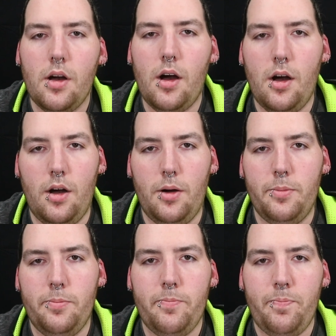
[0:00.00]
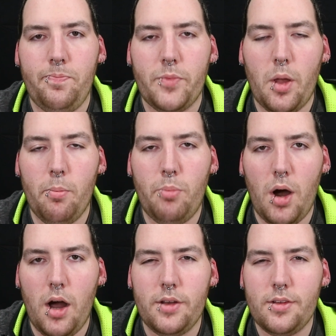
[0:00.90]

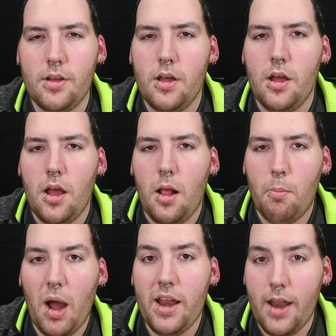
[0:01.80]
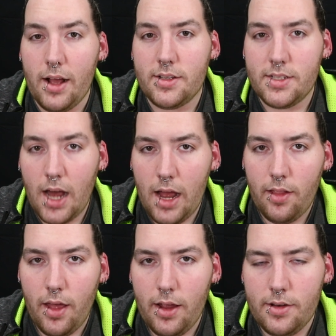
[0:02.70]
but my next
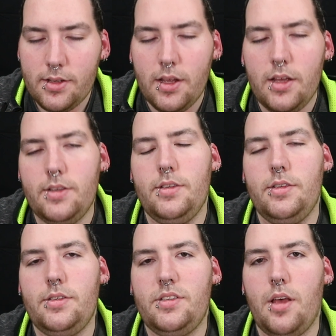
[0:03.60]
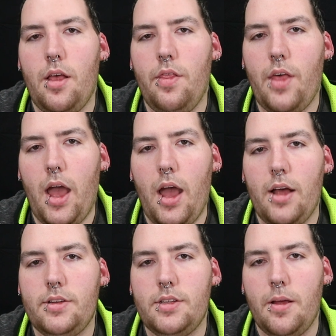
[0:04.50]
highlight is
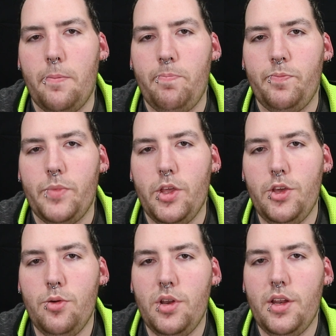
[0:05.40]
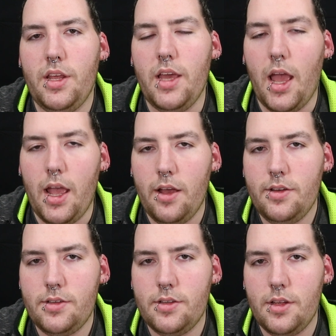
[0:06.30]
that Unity
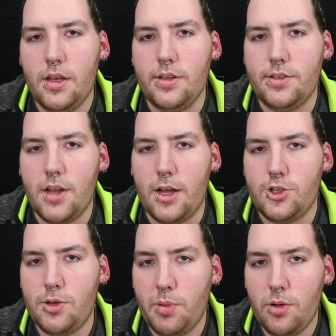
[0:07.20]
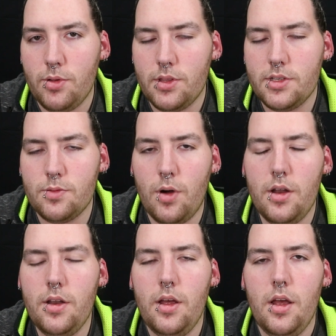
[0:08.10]
8 is not shipping with this
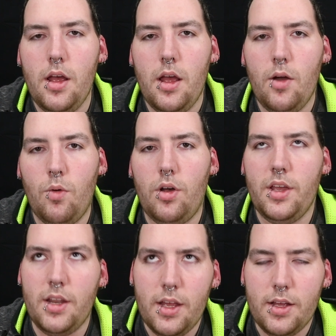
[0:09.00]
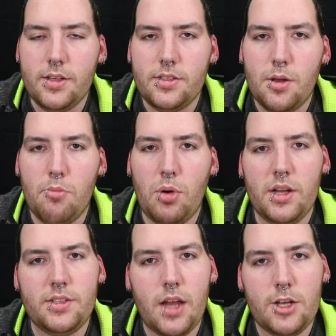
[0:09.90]
one. Well, it is, but
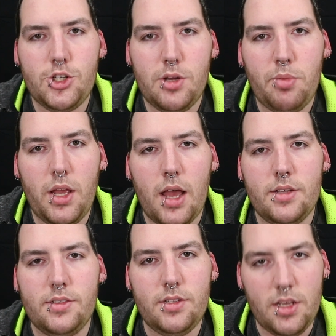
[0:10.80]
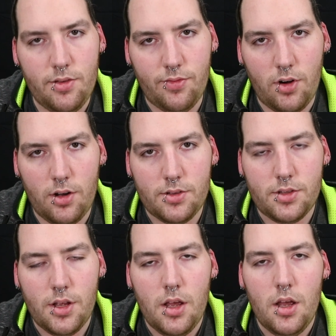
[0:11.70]
it's not shipping as
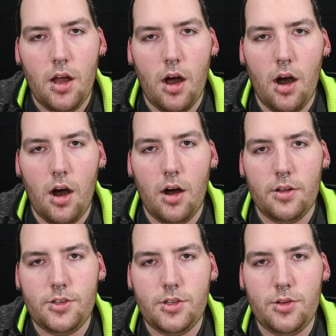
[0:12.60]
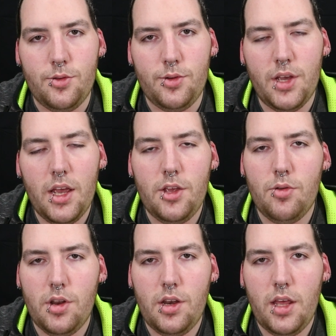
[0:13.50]
default. To get
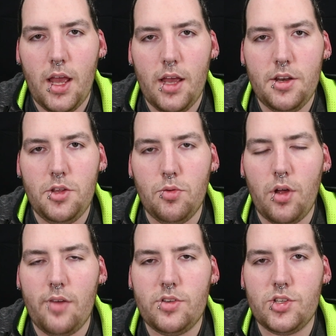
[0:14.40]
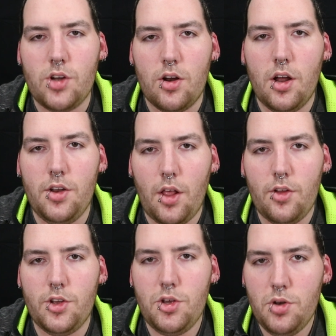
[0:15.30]
Unity 8, you will have to start
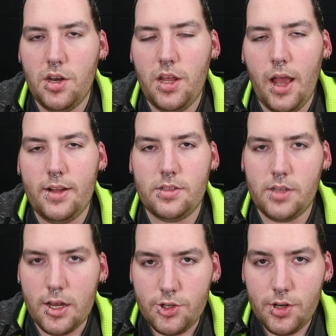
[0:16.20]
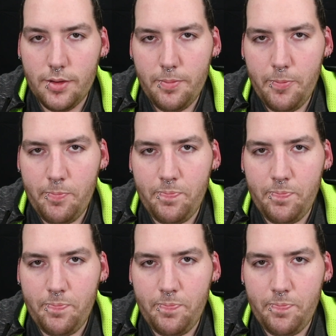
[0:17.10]
another Unity 8 session.